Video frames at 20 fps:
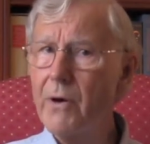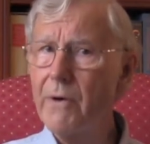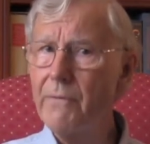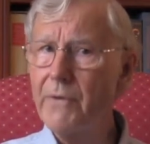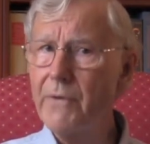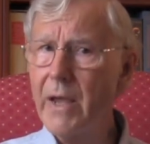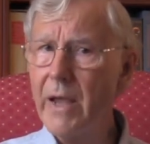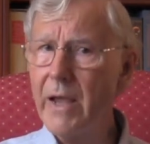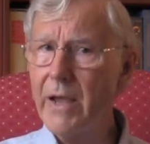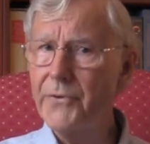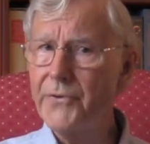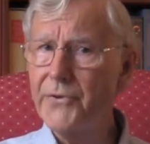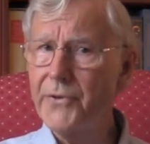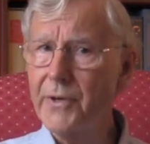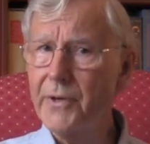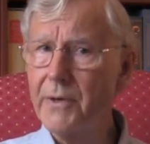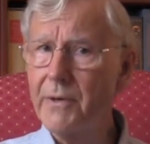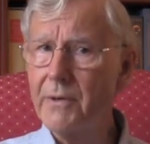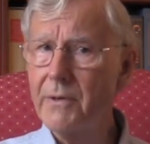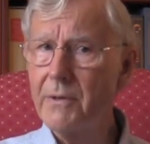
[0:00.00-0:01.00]
of
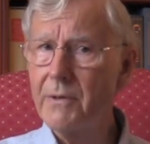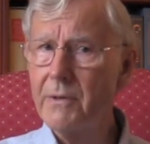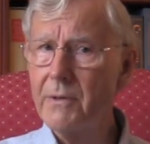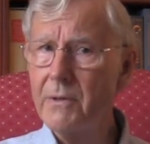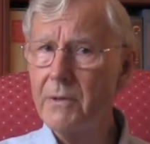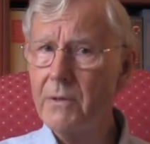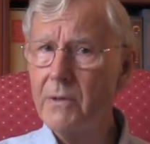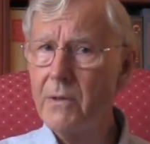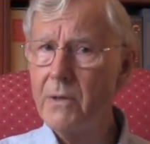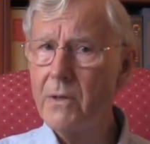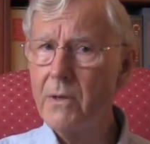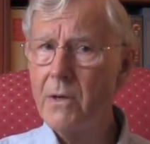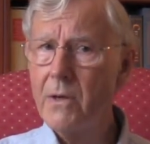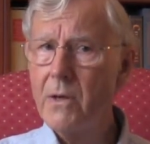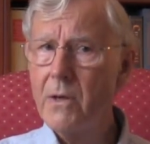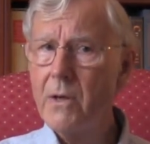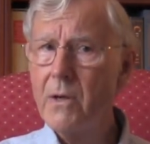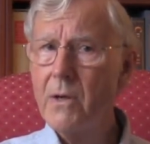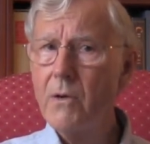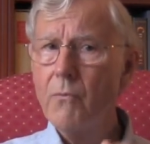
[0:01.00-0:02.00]
cancer,
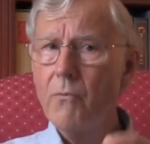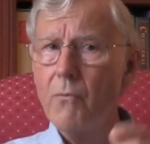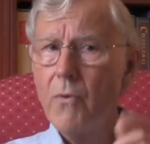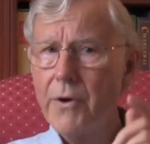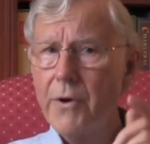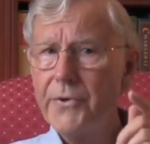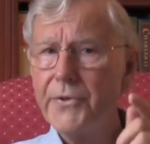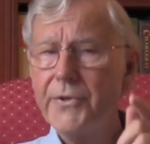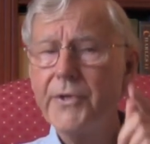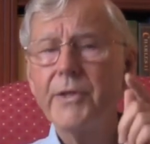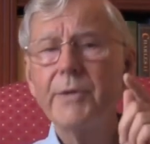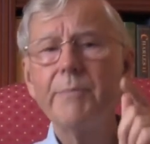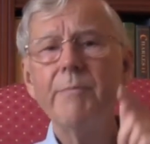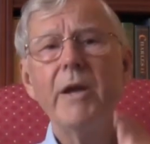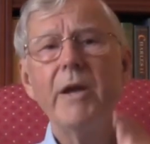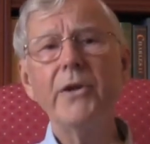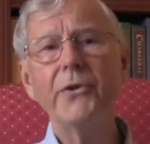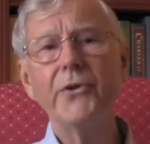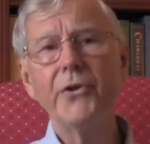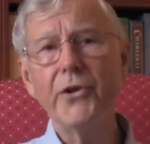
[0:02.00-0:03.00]
what does this
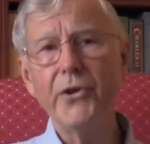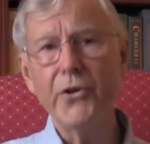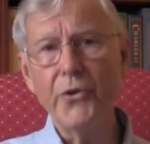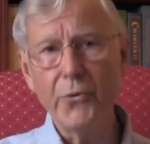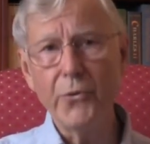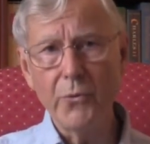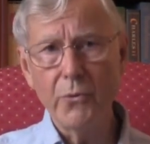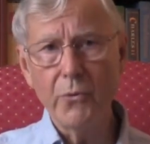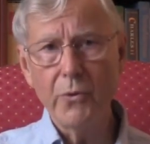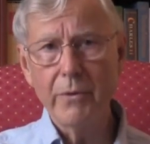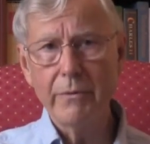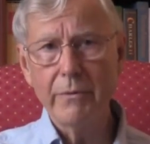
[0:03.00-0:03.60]
mean to you?